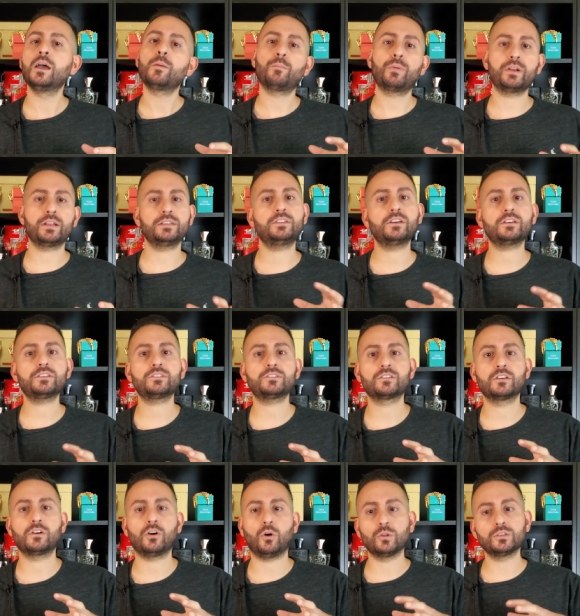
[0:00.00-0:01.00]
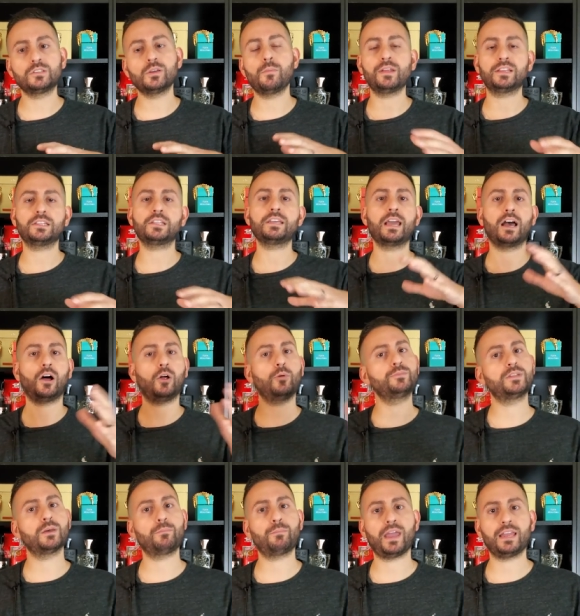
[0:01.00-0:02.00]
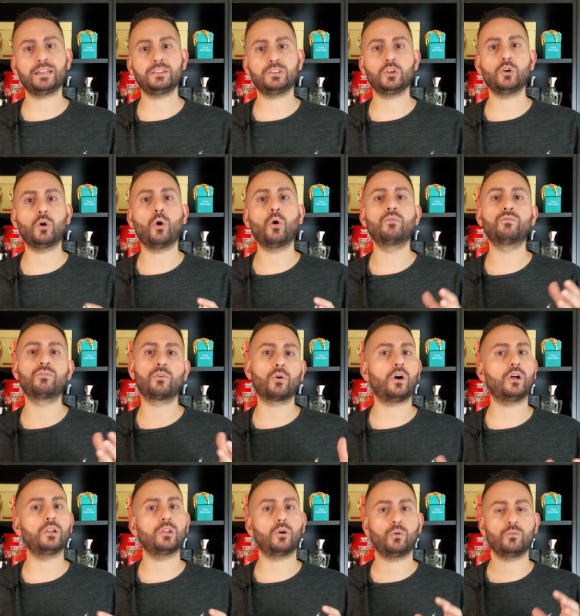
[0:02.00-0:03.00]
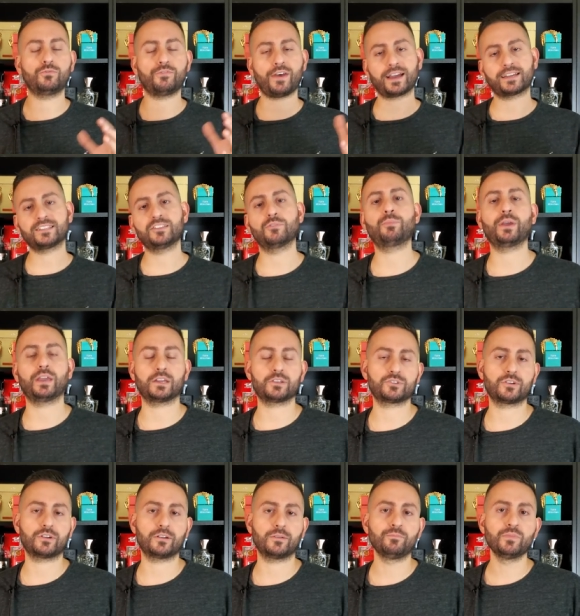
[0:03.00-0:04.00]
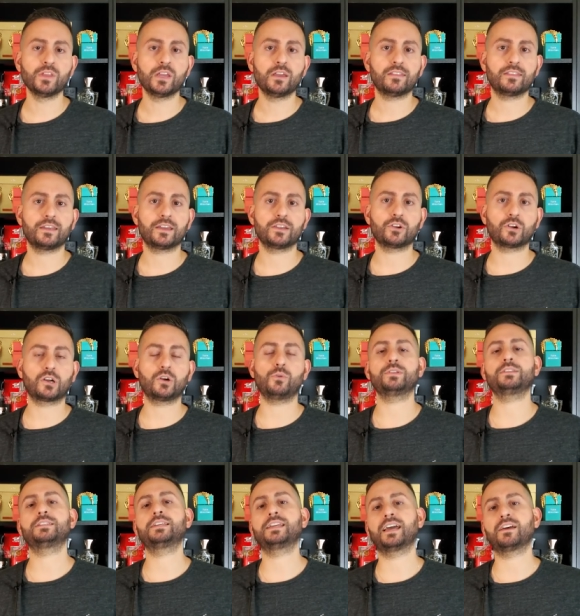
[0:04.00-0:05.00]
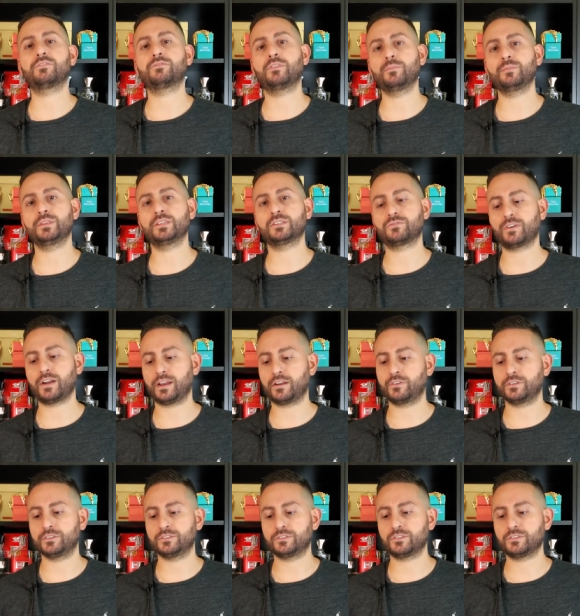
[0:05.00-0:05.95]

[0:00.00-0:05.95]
but it does ultimately help to paint the overall olfactive picture that you're going to get from this fragrance.